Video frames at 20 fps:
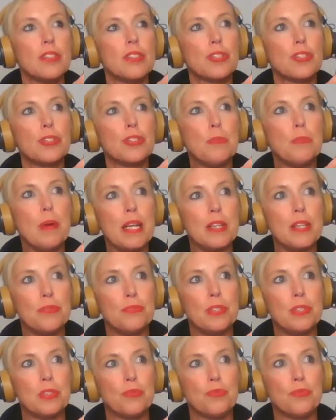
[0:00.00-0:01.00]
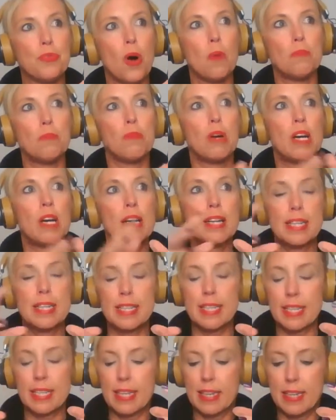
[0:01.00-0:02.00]
could benefit from
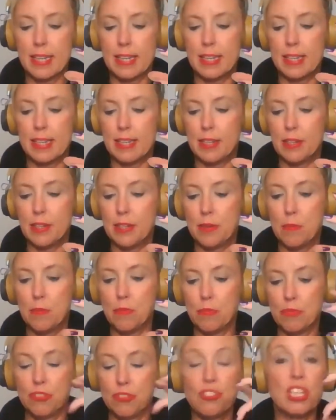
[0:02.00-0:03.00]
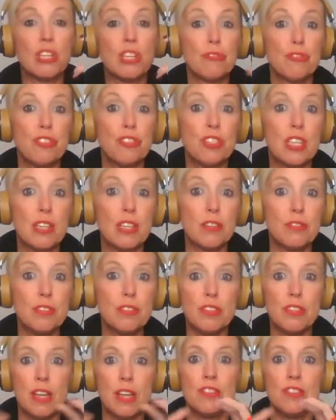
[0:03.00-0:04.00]
sales
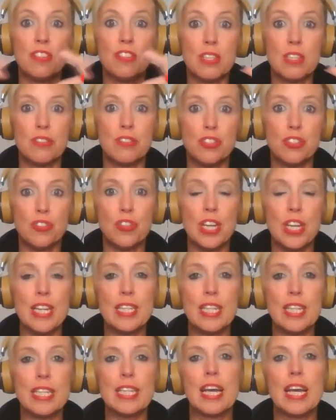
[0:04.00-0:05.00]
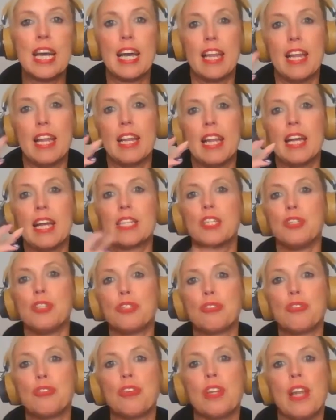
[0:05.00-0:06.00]
skills and sales training. Then I
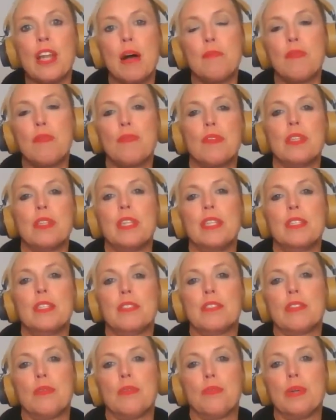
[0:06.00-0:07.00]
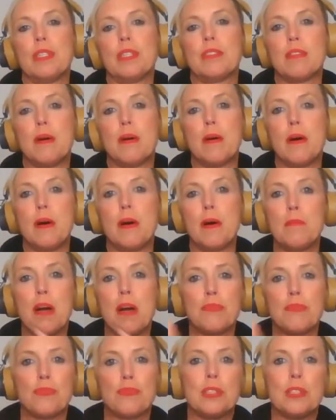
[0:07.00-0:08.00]
could collaborate with
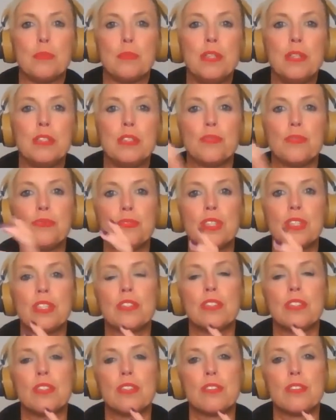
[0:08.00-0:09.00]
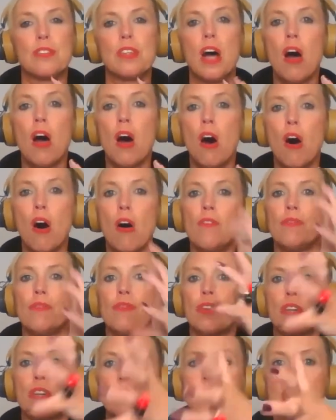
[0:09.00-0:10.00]
my friend Peter, for instance, on
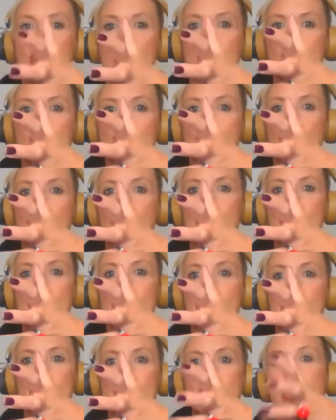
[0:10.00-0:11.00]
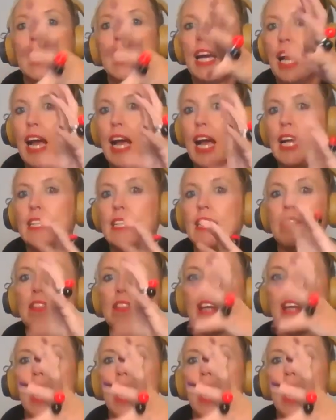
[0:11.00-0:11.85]
a sales training. And then